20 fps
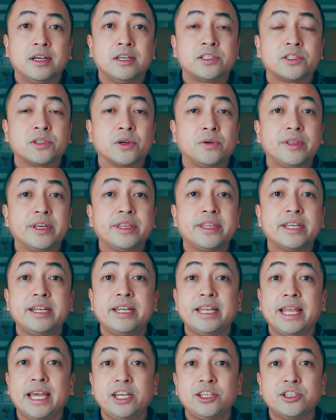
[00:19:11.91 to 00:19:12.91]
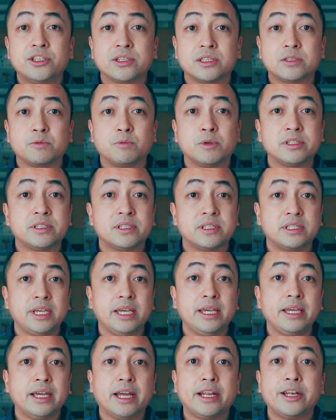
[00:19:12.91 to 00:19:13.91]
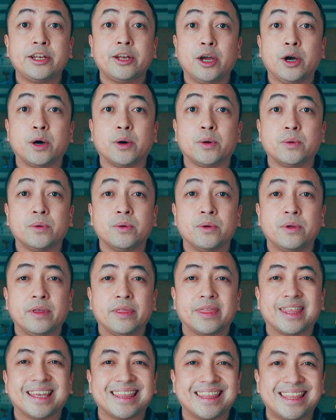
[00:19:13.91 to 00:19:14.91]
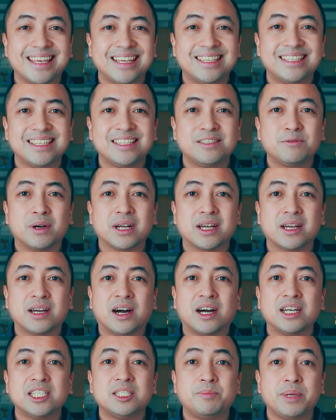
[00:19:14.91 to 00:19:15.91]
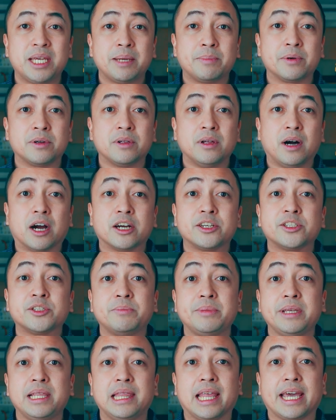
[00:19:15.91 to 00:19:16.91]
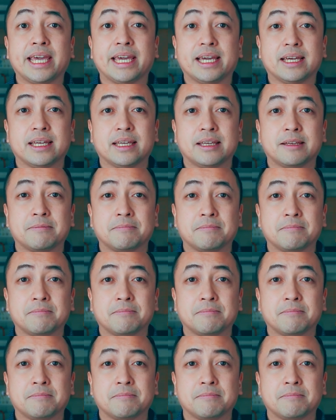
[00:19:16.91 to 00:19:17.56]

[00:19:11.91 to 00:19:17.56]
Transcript: so that the nations will see and know that this is what God's people are to be like.